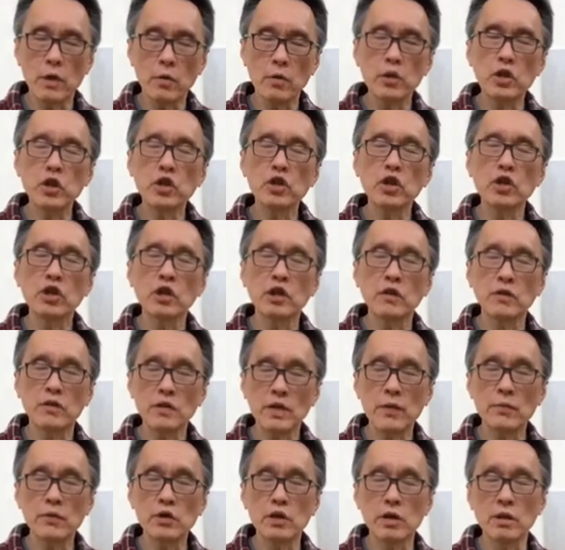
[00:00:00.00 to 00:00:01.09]
Wing Chun
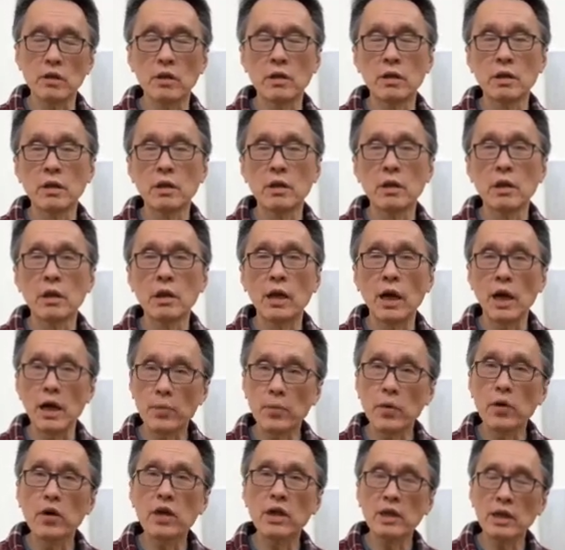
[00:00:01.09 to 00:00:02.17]
Inception, I
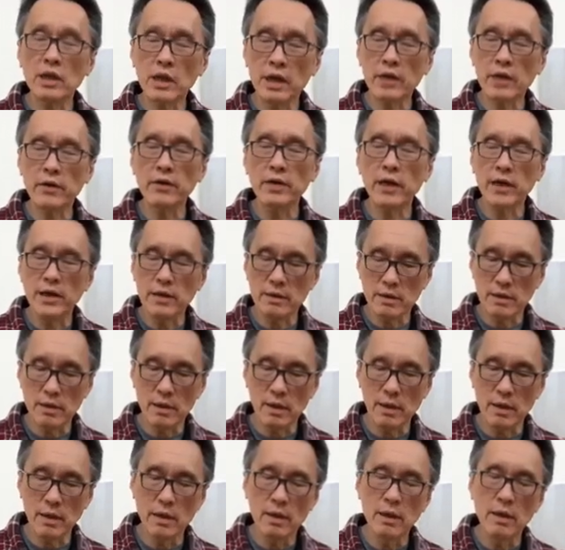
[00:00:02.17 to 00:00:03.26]
pointed out that
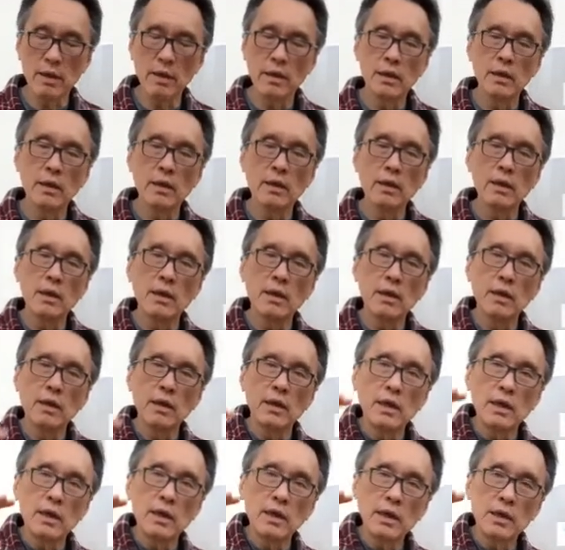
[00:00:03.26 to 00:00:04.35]

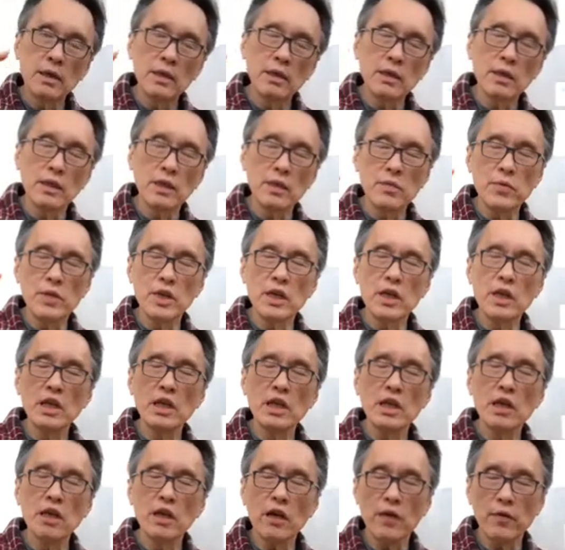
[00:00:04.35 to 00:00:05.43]
in the
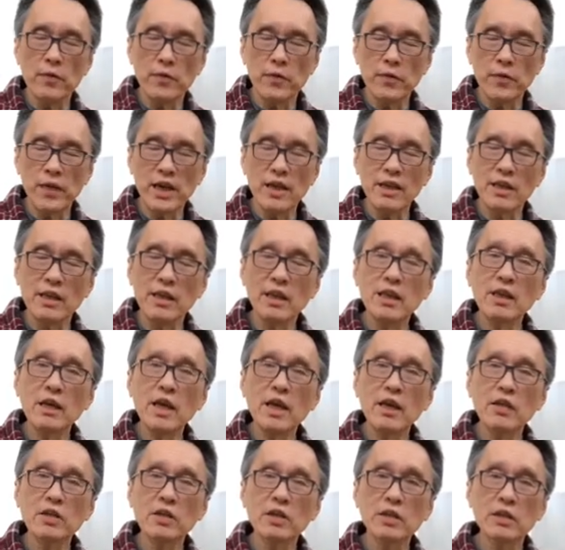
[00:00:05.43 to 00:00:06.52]
beginning of
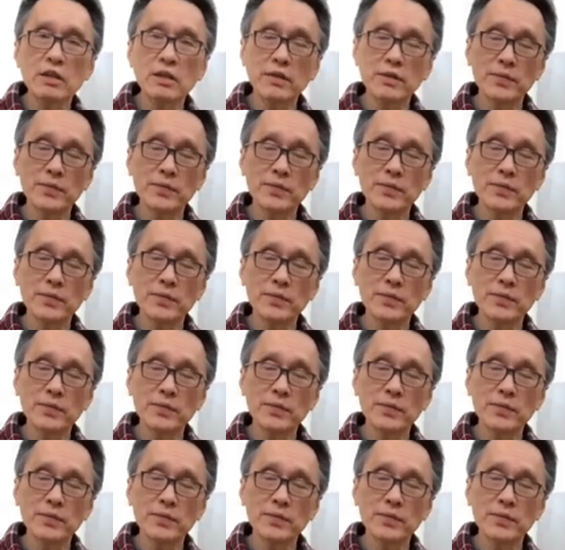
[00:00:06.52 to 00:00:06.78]
1900,